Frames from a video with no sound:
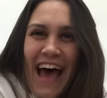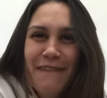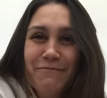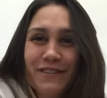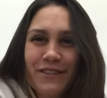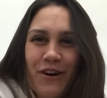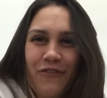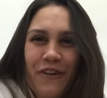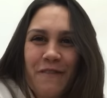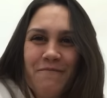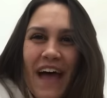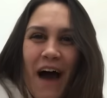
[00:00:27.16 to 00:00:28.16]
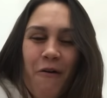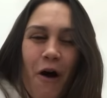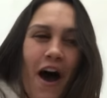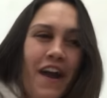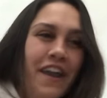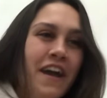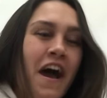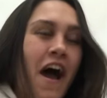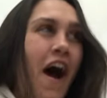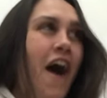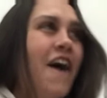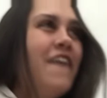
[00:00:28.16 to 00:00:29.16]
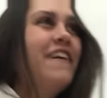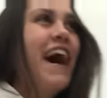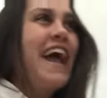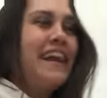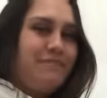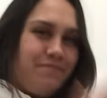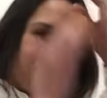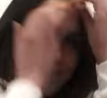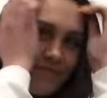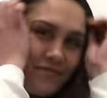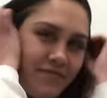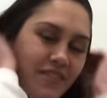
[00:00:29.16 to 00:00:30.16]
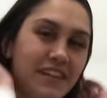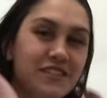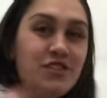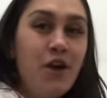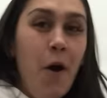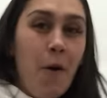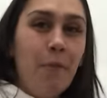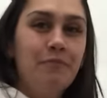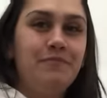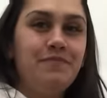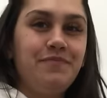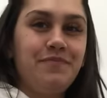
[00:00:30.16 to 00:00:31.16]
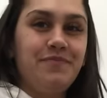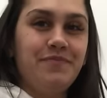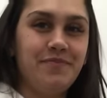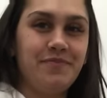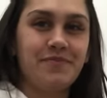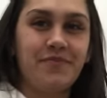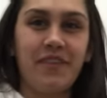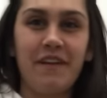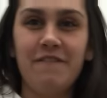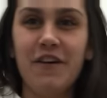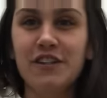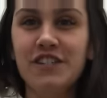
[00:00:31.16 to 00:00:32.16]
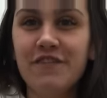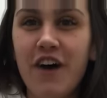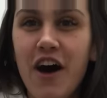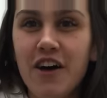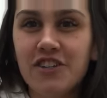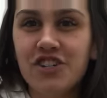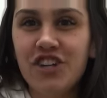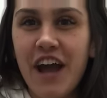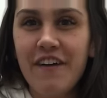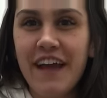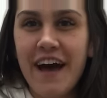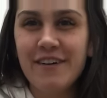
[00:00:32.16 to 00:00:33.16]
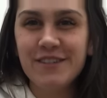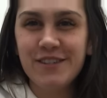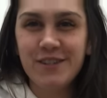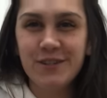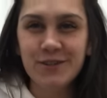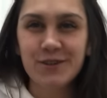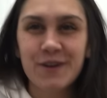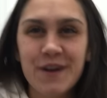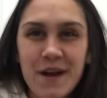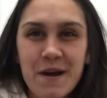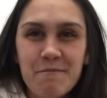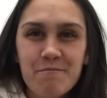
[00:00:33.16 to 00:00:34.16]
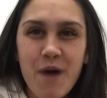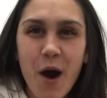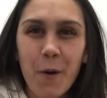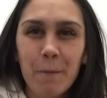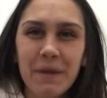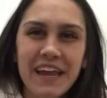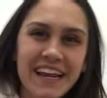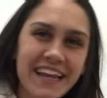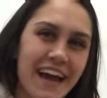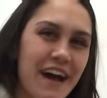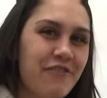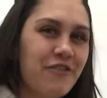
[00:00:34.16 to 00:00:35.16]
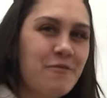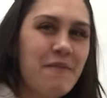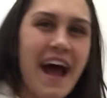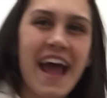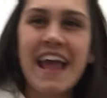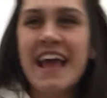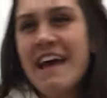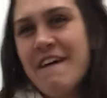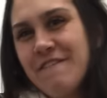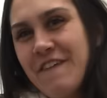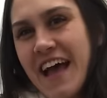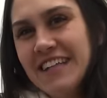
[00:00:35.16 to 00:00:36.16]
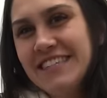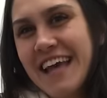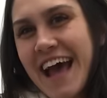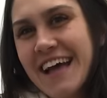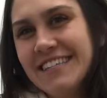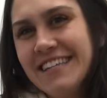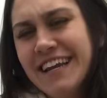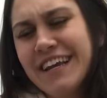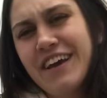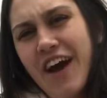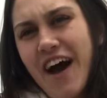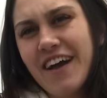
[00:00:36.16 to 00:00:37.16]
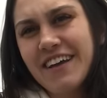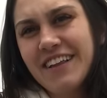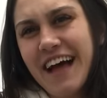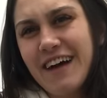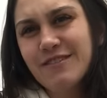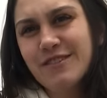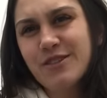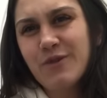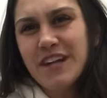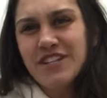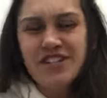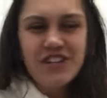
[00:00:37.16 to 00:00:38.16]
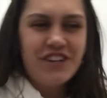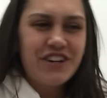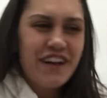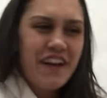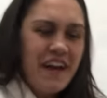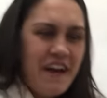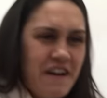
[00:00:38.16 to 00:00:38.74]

episode from now on. Alright, so first of all, shout out to Mo Media for my fantastic Got Cloud sweatshirt.